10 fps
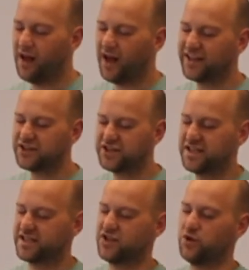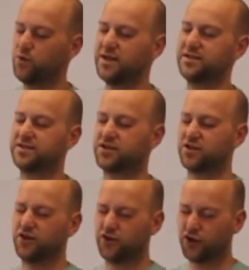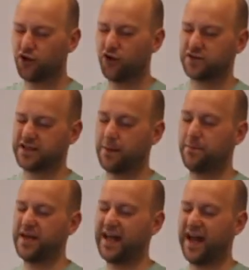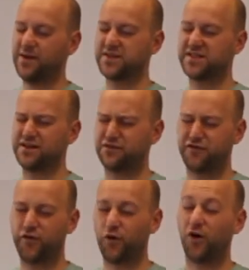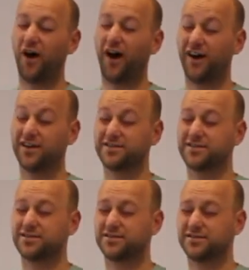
And Jesus, you went to the cross and became sin for us